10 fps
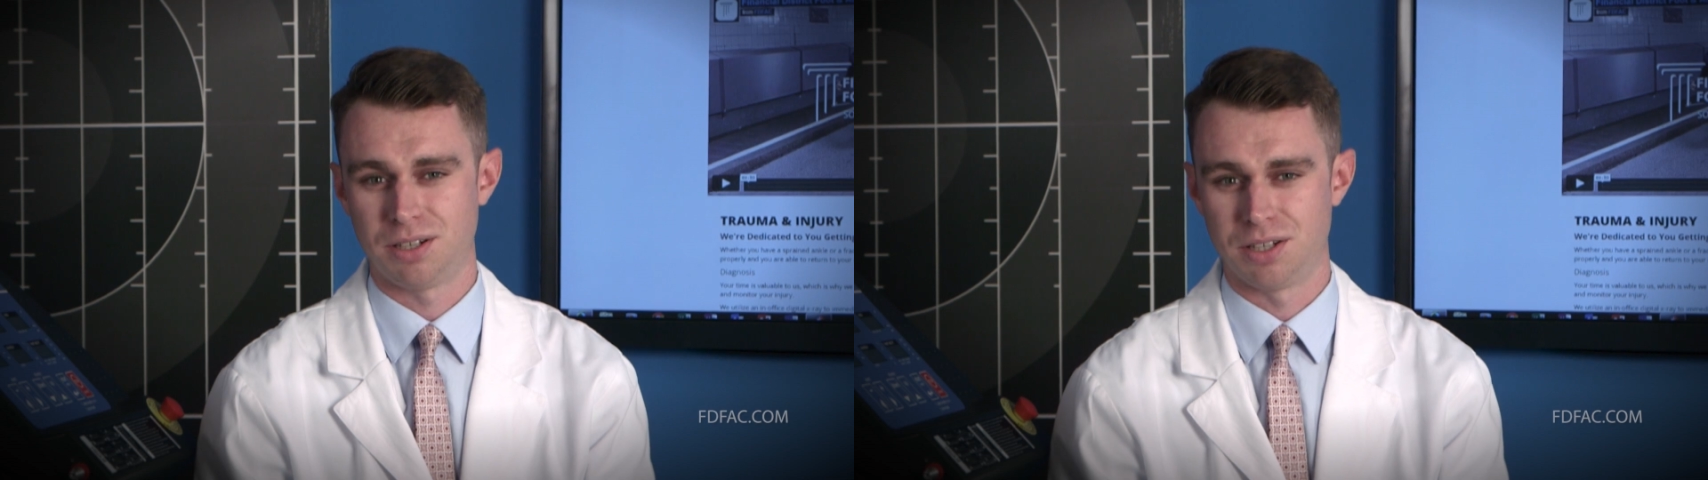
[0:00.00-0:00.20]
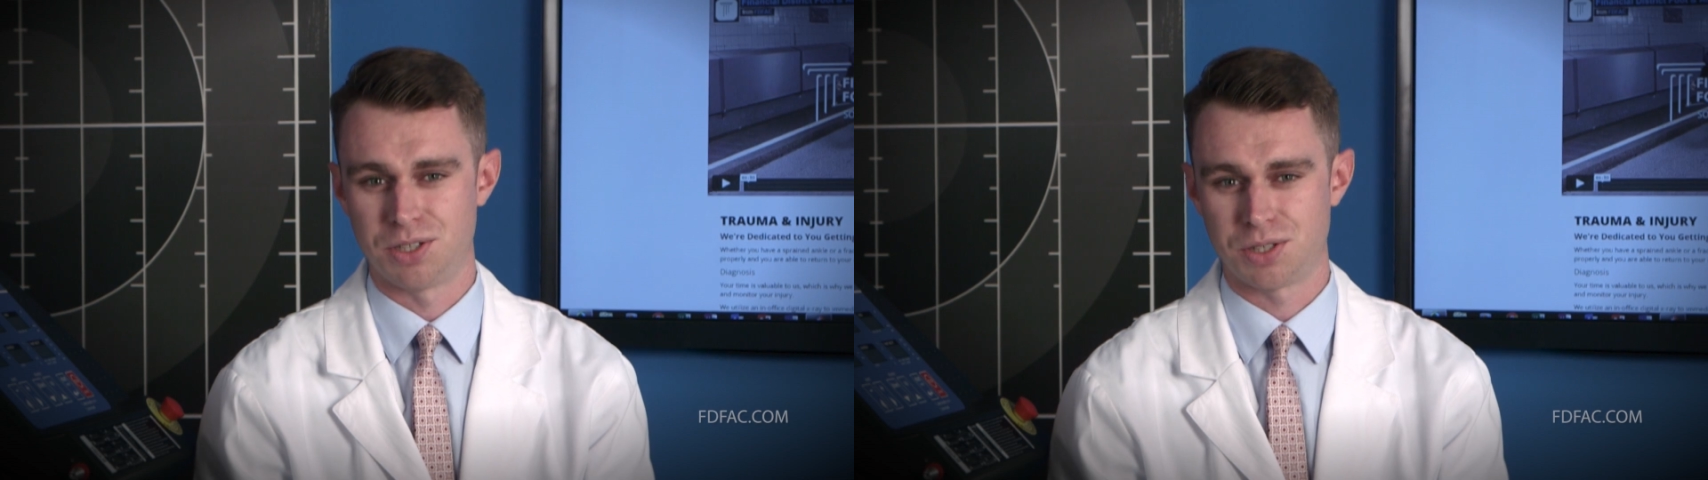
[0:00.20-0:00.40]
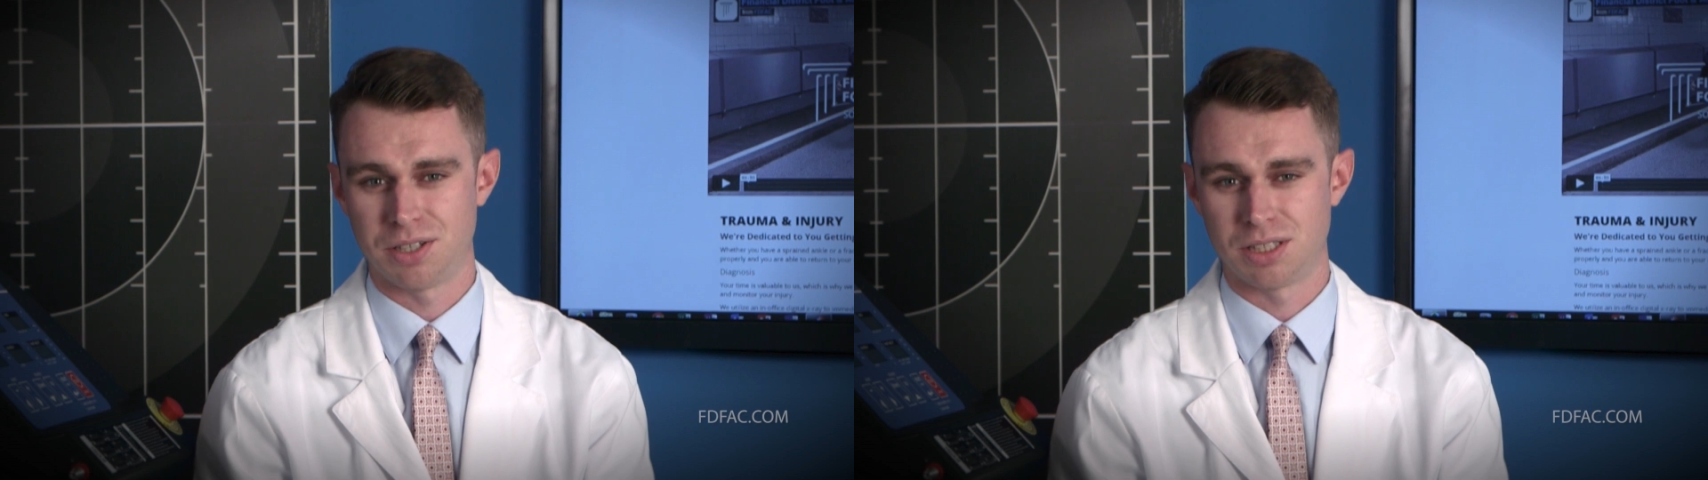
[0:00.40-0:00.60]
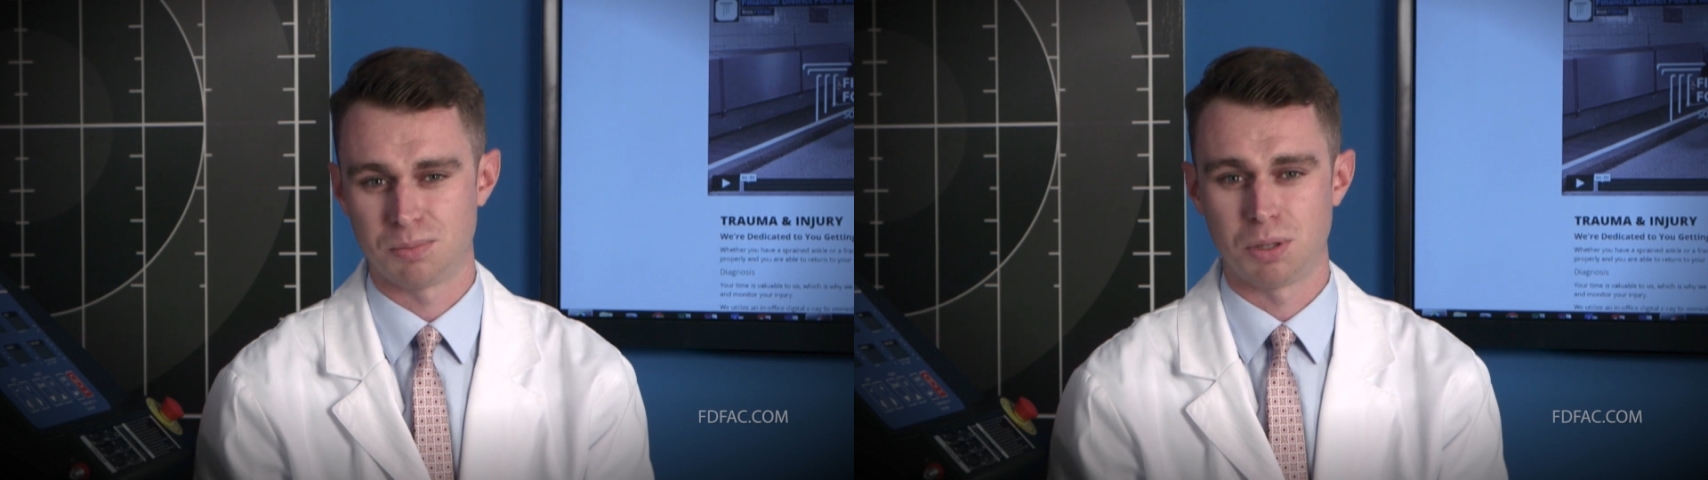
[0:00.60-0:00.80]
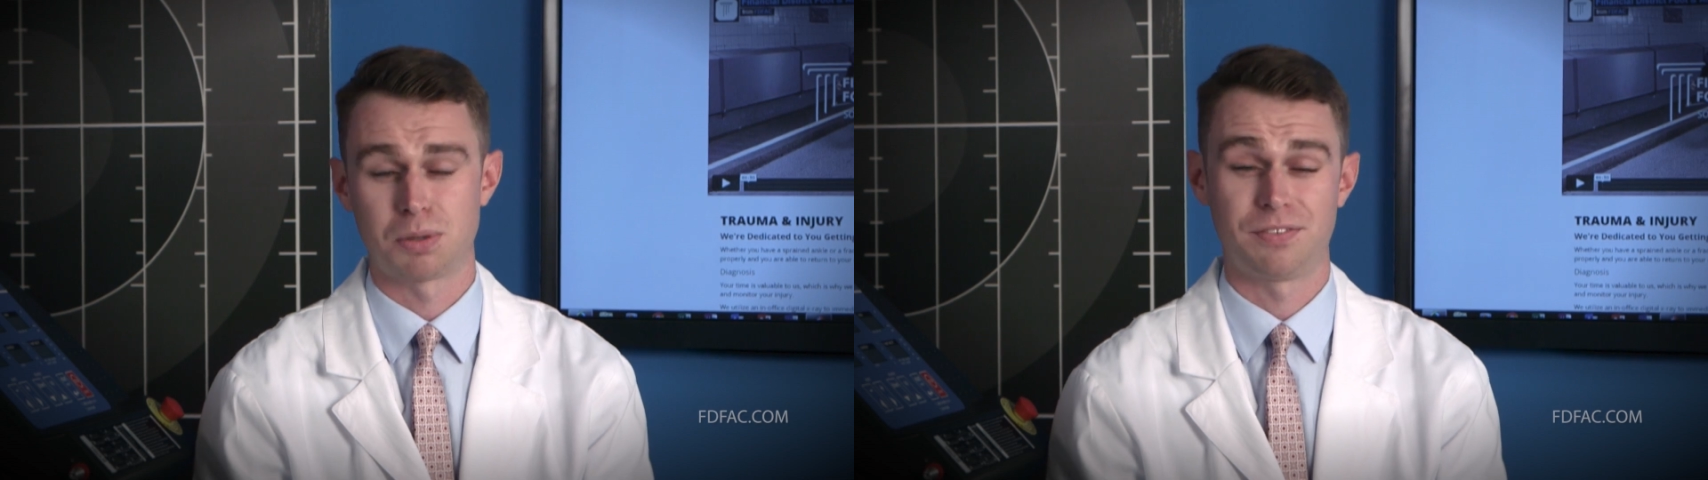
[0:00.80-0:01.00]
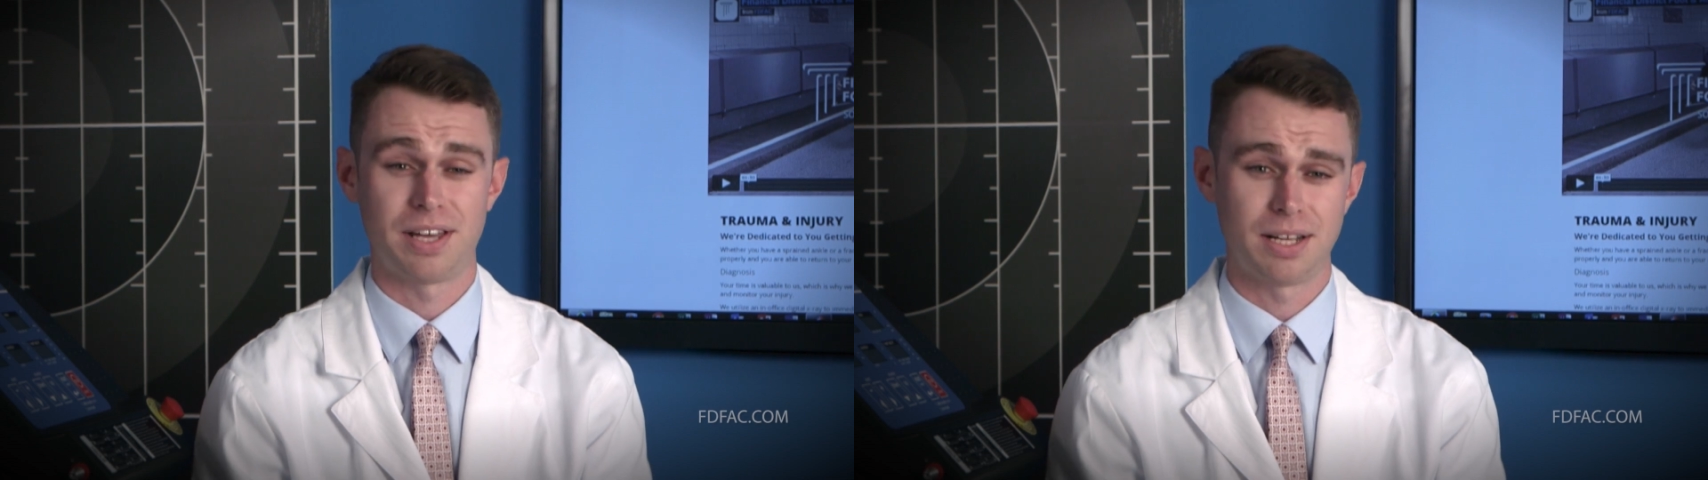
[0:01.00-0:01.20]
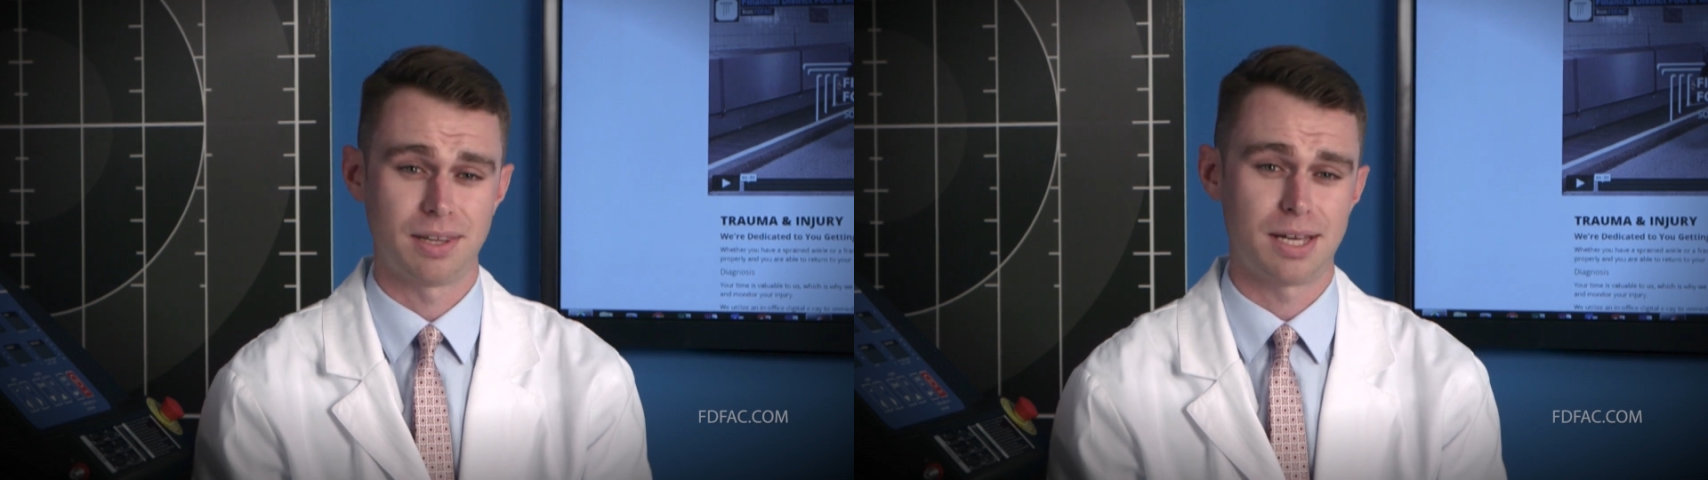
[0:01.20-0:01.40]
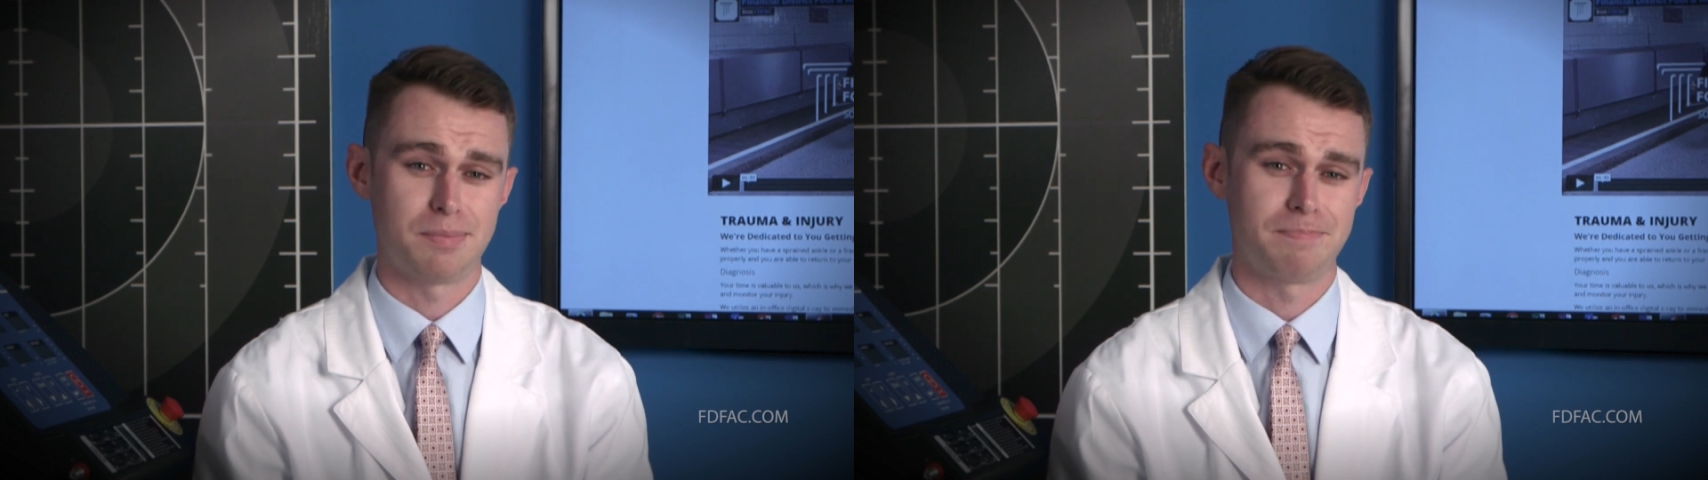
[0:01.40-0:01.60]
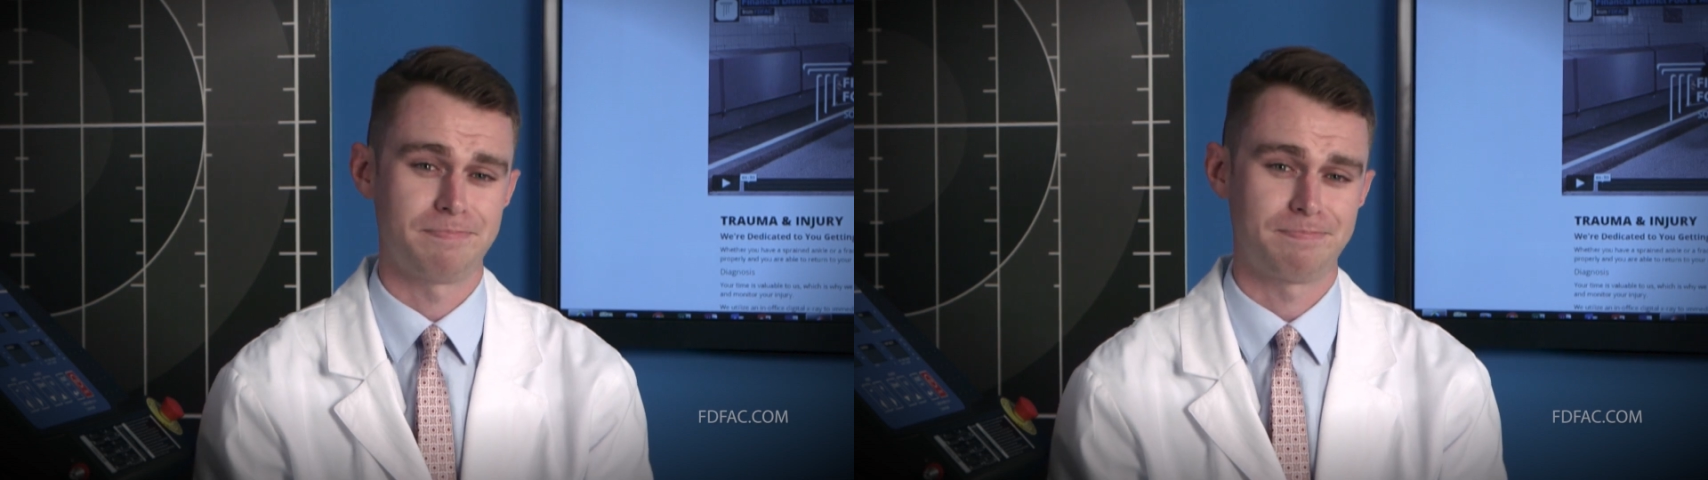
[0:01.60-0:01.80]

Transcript: your injuries, but preventing them.